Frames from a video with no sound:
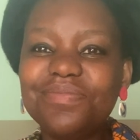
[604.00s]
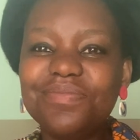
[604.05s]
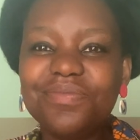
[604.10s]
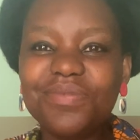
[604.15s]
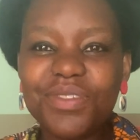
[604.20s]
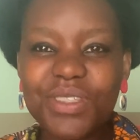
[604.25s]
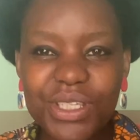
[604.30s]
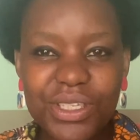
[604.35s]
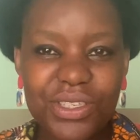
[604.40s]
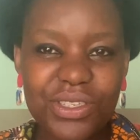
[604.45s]

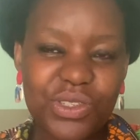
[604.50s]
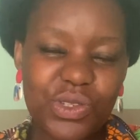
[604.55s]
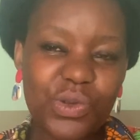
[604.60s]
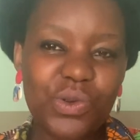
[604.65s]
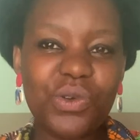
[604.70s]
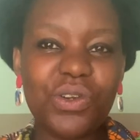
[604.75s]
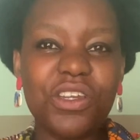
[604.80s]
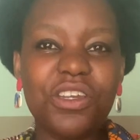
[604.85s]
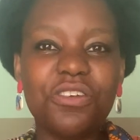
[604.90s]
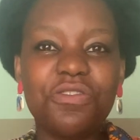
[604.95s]
this
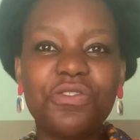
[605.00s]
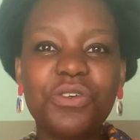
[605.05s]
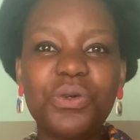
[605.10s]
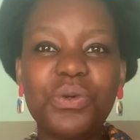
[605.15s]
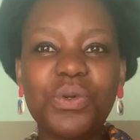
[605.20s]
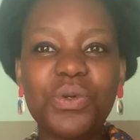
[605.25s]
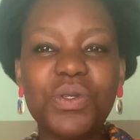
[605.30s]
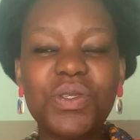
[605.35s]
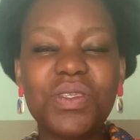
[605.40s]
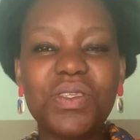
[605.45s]
story, of
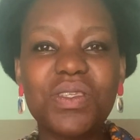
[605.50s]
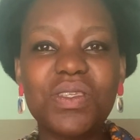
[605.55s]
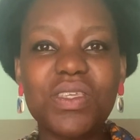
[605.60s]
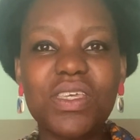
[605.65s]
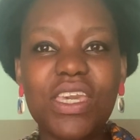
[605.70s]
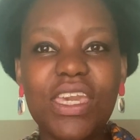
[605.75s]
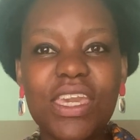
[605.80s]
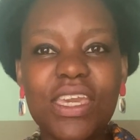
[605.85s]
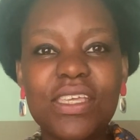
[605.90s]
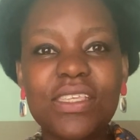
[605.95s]
course,
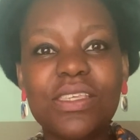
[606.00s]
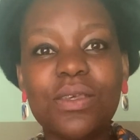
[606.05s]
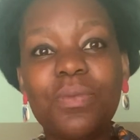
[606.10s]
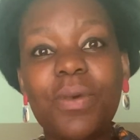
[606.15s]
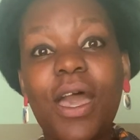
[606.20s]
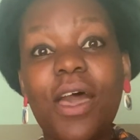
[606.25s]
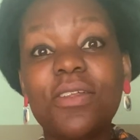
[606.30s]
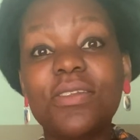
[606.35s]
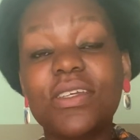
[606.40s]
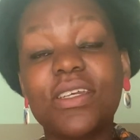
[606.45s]
is
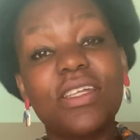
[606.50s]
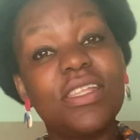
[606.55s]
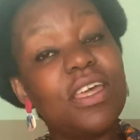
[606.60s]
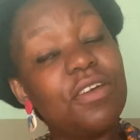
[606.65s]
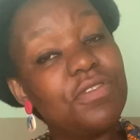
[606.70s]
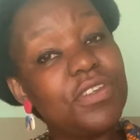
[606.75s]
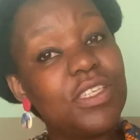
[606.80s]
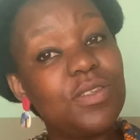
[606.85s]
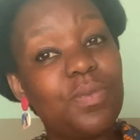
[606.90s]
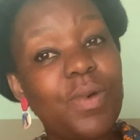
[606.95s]
about a clever
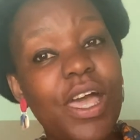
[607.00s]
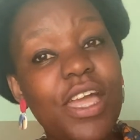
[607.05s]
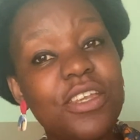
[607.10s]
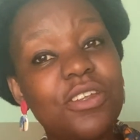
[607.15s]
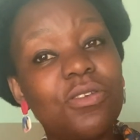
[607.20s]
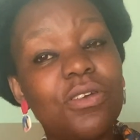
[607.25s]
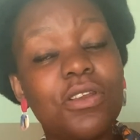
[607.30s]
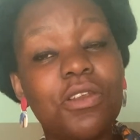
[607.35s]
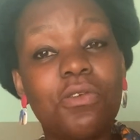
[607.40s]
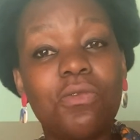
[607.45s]
spider
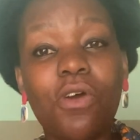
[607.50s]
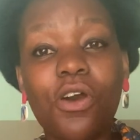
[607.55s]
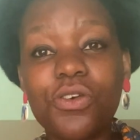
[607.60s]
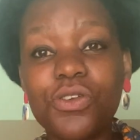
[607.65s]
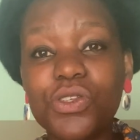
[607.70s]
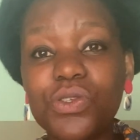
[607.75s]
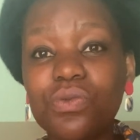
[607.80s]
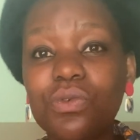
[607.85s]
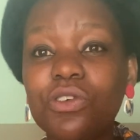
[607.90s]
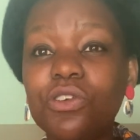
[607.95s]
and a wrong
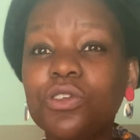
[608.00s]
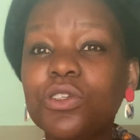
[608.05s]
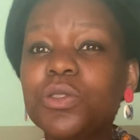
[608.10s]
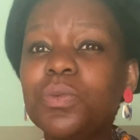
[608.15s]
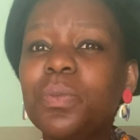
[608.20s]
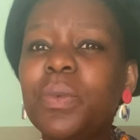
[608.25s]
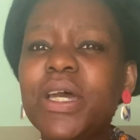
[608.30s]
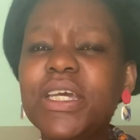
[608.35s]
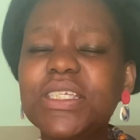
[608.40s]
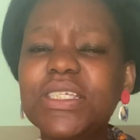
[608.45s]
squirrel,
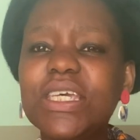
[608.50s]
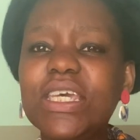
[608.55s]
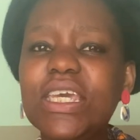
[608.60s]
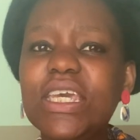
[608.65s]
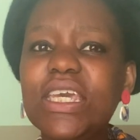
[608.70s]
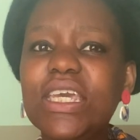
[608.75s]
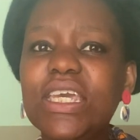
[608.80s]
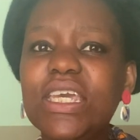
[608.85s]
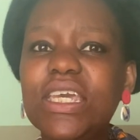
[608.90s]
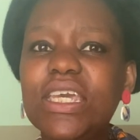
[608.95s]
but
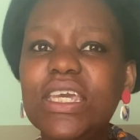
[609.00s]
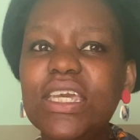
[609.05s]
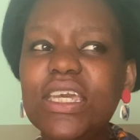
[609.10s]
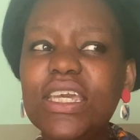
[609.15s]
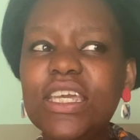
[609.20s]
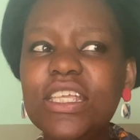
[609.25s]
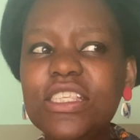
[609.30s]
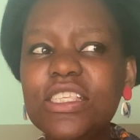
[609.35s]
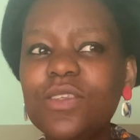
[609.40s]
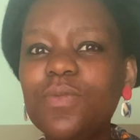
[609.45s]

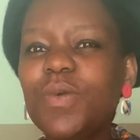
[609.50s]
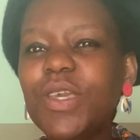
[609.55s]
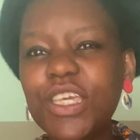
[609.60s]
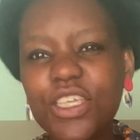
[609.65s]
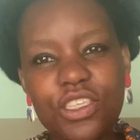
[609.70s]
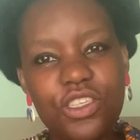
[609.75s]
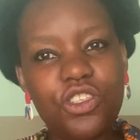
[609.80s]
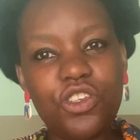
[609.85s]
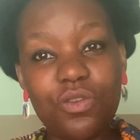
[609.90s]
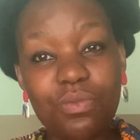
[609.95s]
it speaks
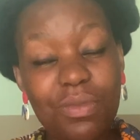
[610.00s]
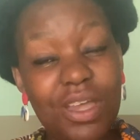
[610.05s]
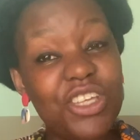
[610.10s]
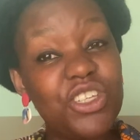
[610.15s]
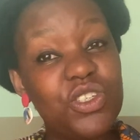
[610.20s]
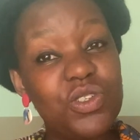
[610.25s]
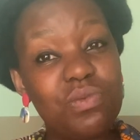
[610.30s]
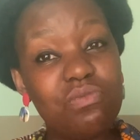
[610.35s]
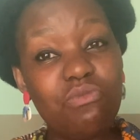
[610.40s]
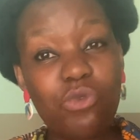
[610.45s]
to
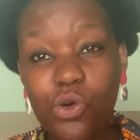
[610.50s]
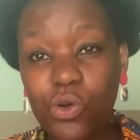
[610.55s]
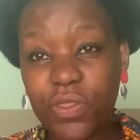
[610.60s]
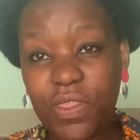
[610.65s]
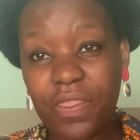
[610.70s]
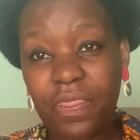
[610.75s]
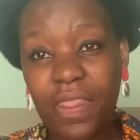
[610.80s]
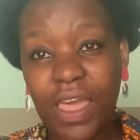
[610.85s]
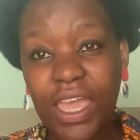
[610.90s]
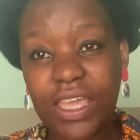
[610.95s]
much more
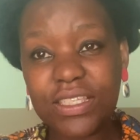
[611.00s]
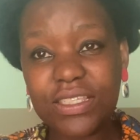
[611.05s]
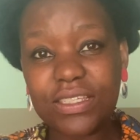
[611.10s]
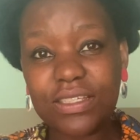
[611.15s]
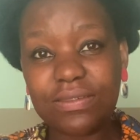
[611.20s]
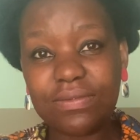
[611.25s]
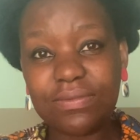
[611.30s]
than that.